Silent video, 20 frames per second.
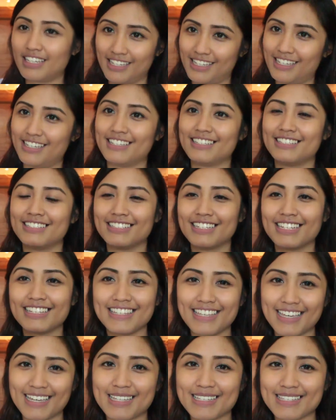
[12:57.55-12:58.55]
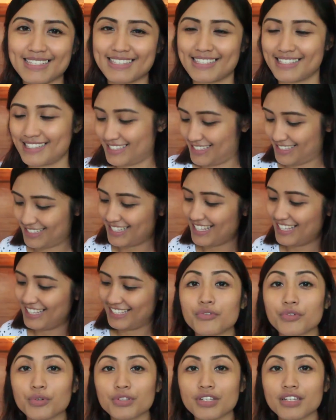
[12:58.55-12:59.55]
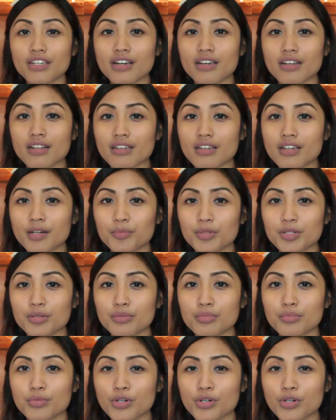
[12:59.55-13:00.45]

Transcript: And yes, we've only got a couple